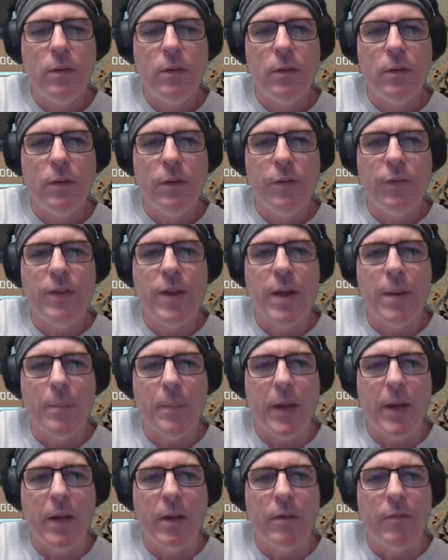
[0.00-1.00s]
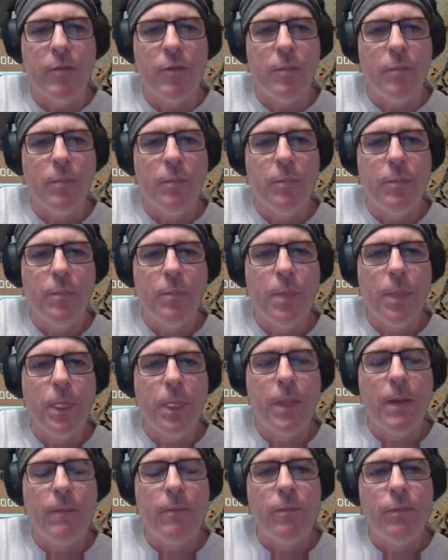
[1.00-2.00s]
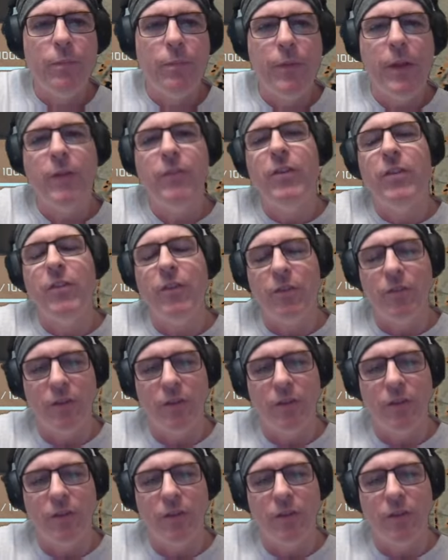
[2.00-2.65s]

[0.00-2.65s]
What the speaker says: There's not many of them. I said there's a